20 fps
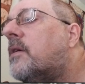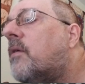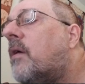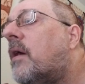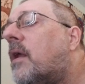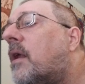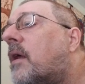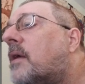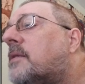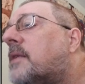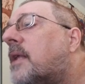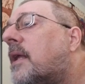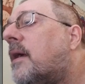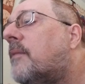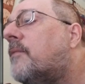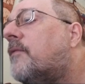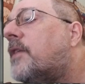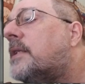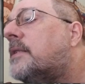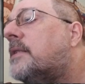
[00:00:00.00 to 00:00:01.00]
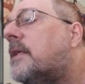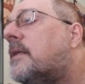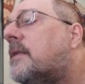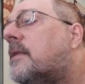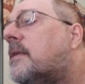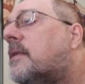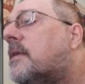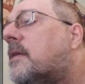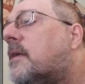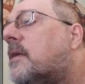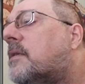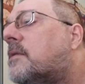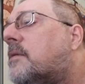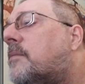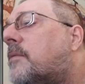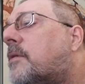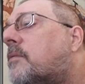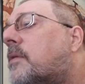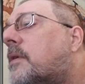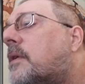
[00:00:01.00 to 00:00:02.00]
quite honestly, I'm fixing that the
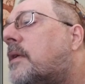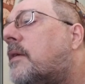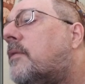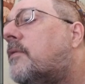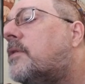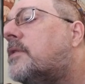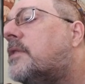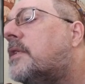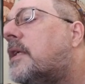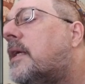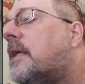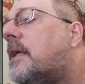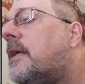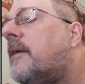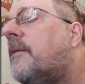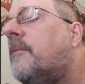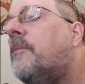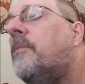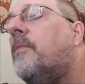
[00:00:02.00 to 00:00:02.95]
customer would never see.